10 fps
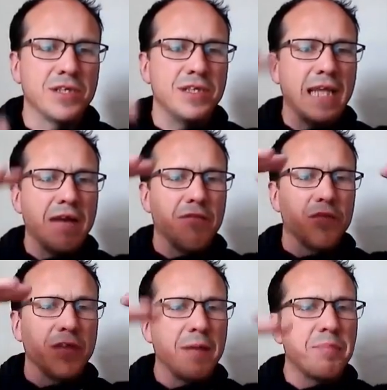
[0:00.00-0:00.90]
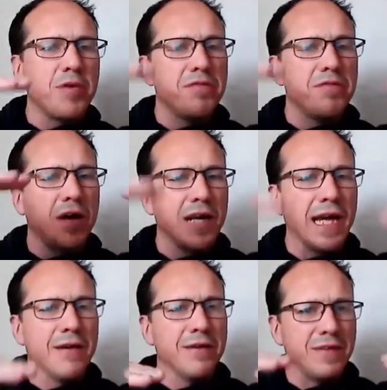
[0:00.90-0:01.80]
to level that profile
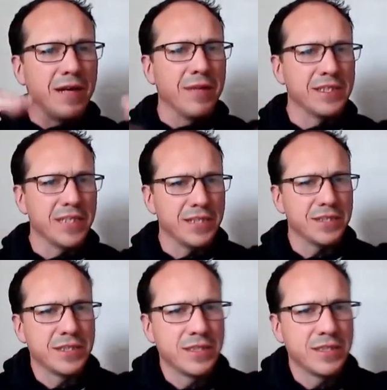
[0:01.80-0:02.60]
out, if that makes sense.